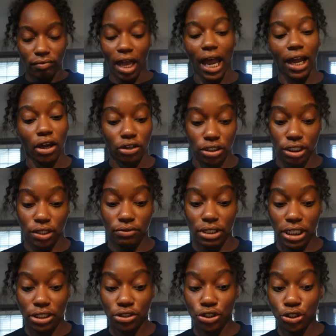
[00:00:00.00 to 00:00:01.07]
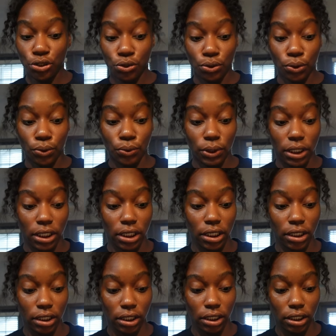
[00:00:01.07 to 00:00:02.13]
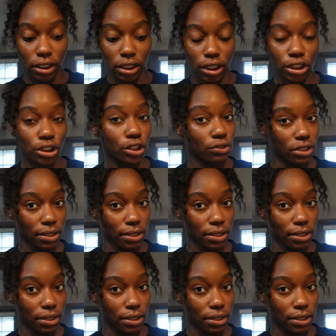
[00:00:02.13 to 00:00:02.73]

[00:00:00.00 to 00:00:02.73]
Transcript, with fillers: I also need to do